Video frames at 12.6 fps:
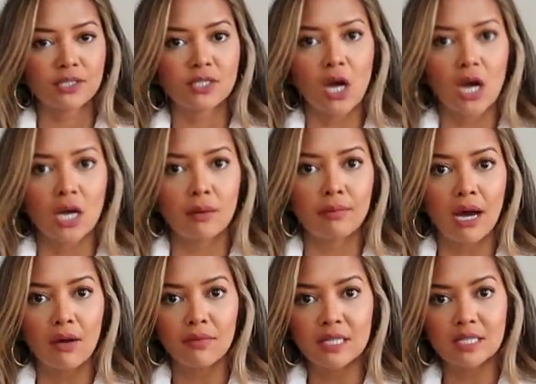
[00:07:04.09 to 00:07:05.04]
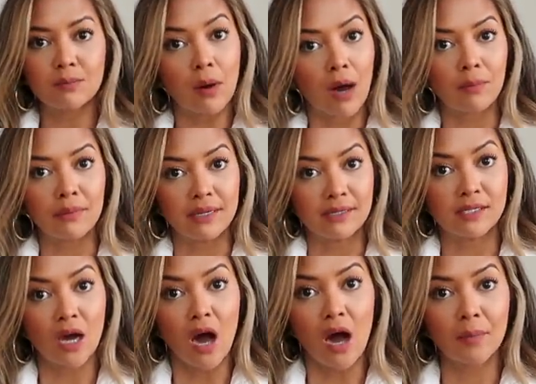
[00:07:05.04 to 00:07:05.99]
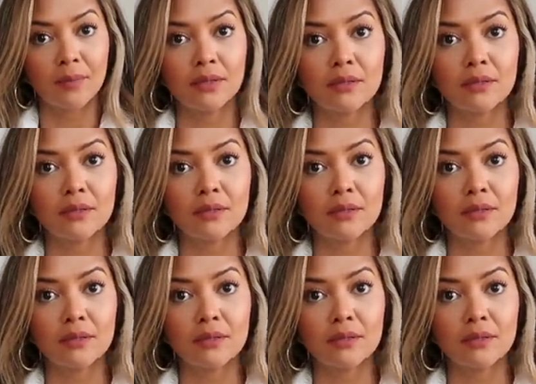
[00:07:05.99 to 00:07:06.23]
just talk about this poplin top.